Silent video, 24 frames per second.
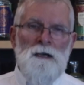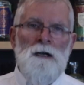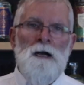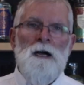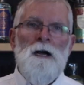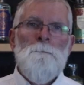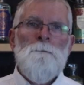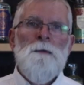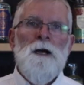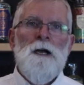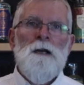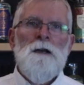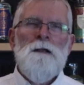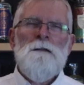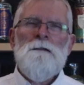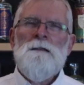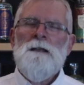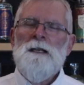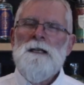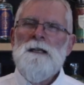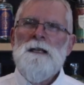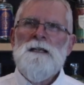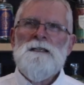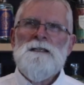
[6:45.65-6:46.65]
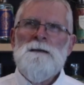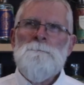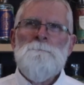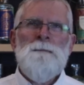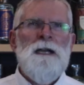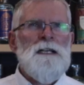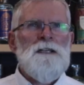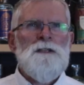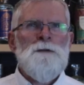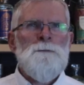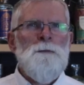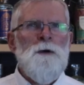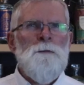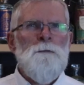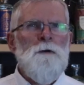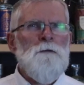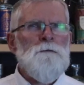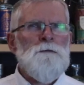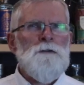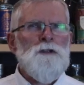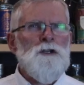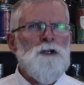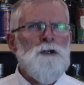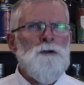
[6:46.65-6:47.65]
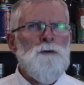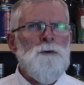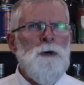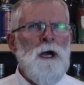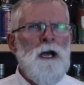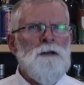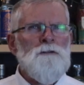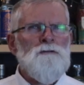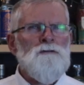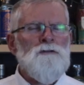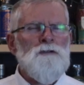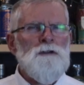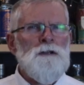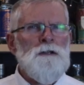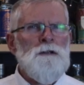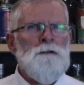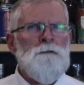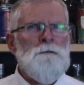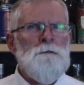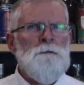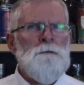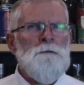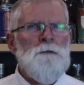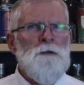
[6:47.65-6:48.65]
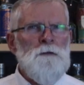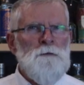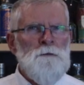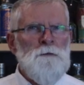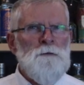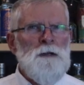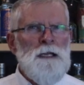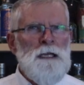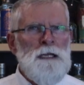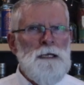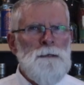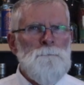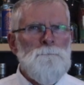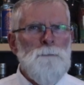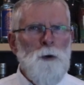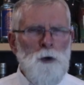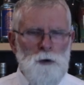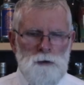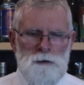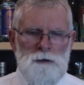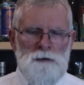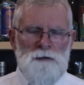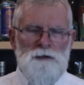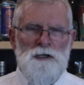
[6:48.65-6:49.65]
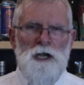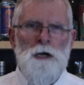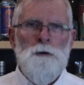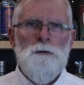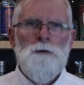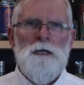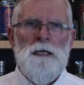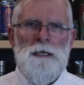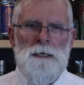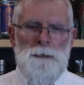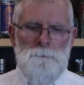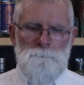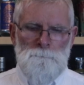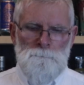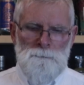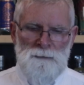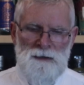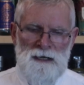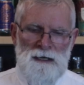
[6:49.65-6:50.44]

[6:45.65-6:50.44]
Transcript: um, and I think there's a maximum of 215 bottles only